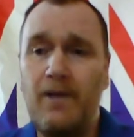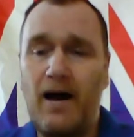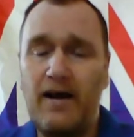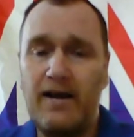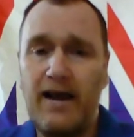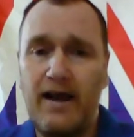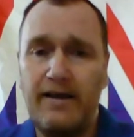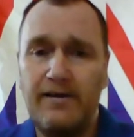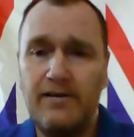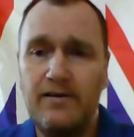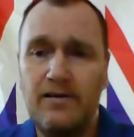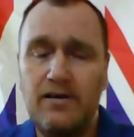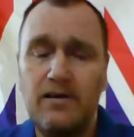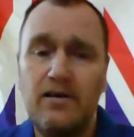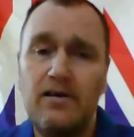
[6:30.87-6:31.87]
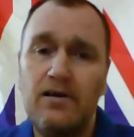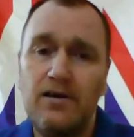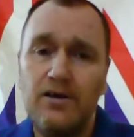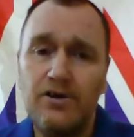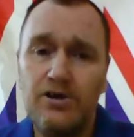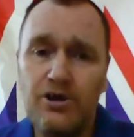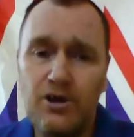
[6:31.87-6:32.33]
But again,
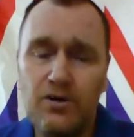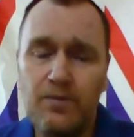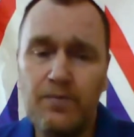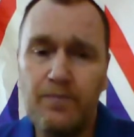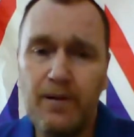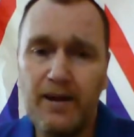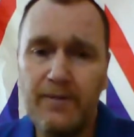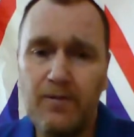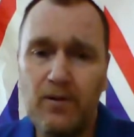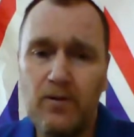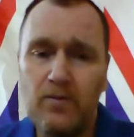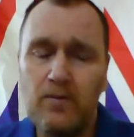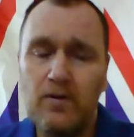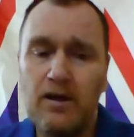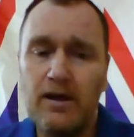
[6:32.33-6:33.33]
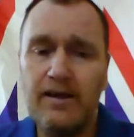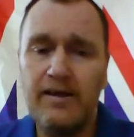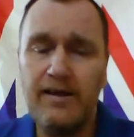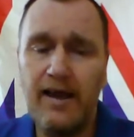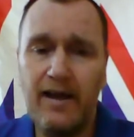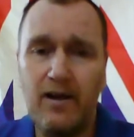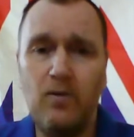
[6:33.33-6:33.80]
you people
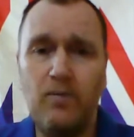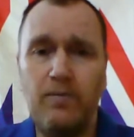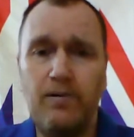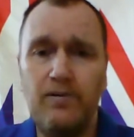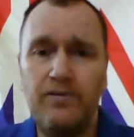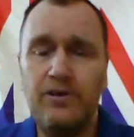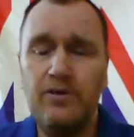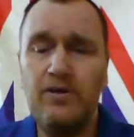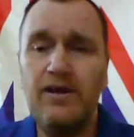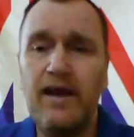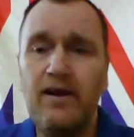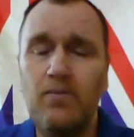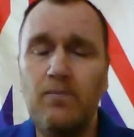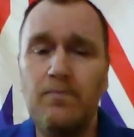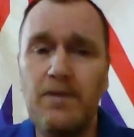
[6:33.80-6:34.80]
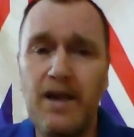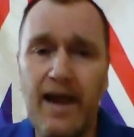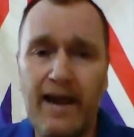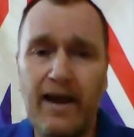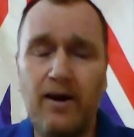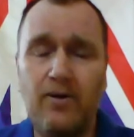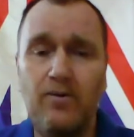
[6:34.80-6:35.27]
can help. You can help
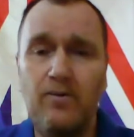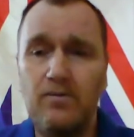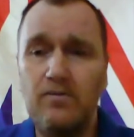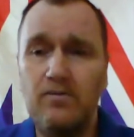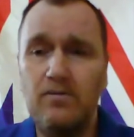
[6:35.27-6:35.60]
now.